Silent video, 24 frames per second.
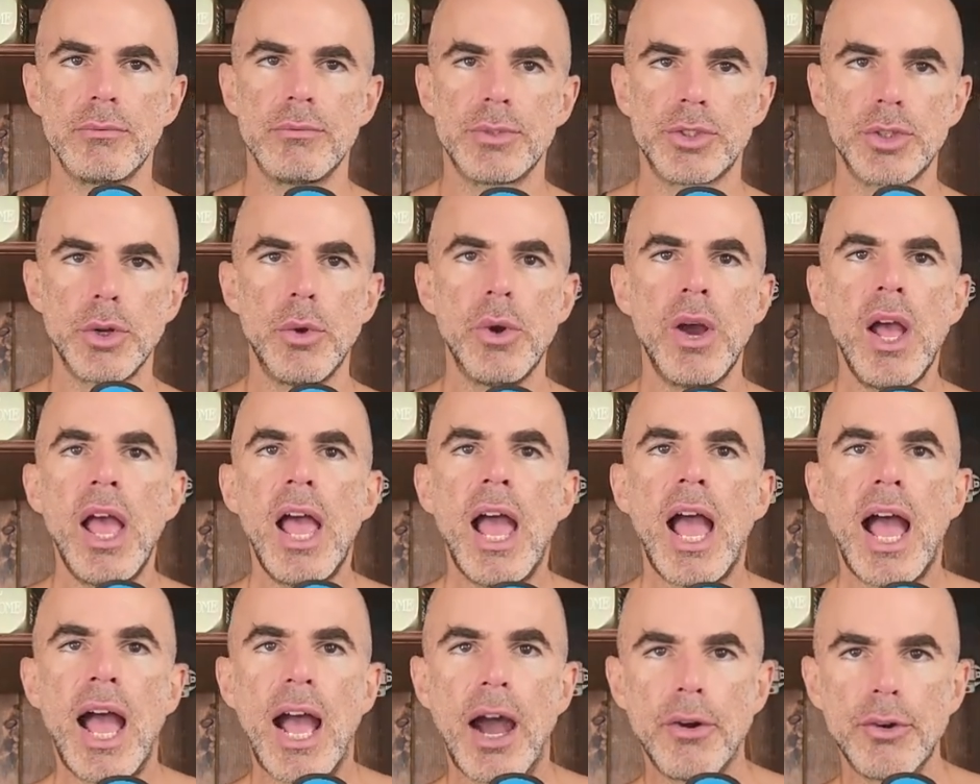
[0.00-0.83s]
So
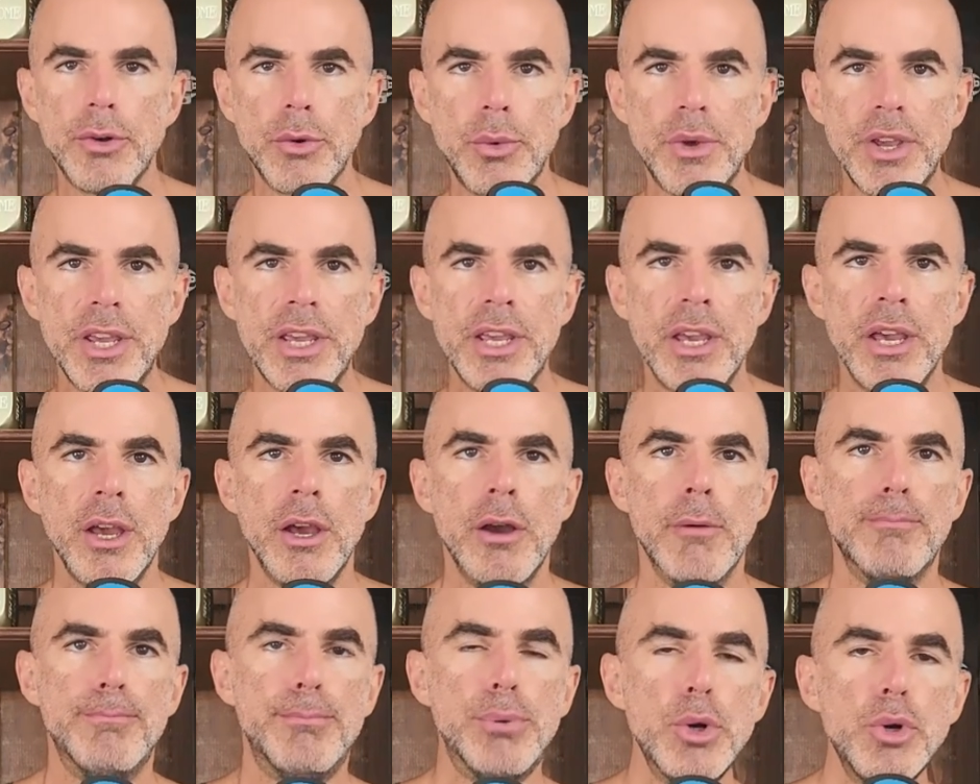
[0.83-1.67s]
how do we
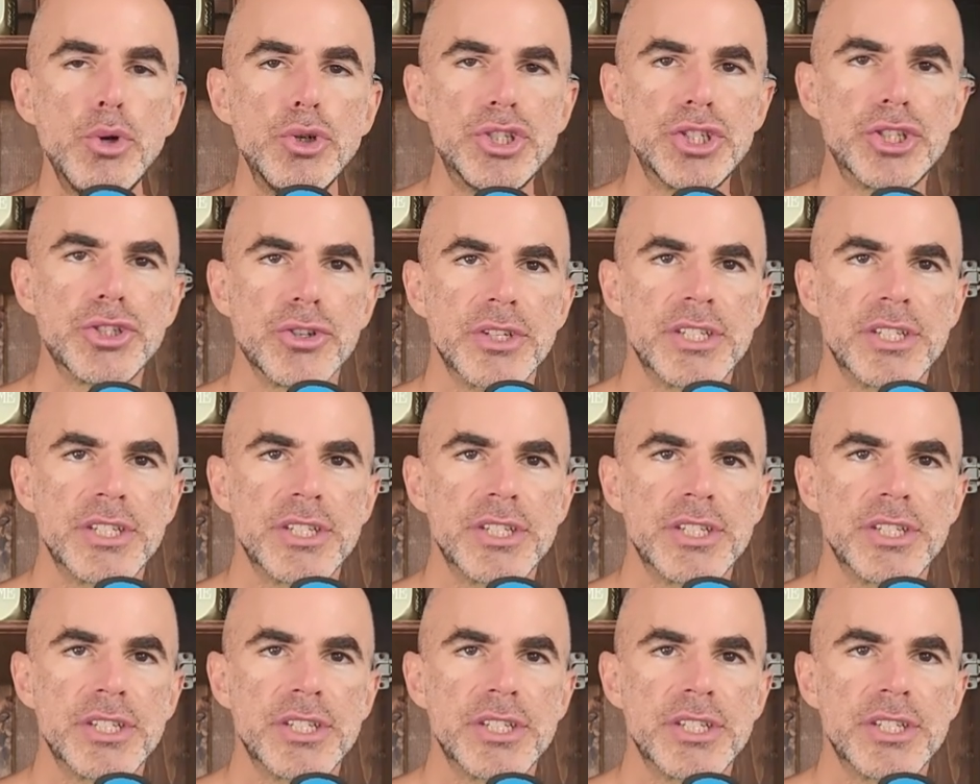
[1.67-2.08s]
boost your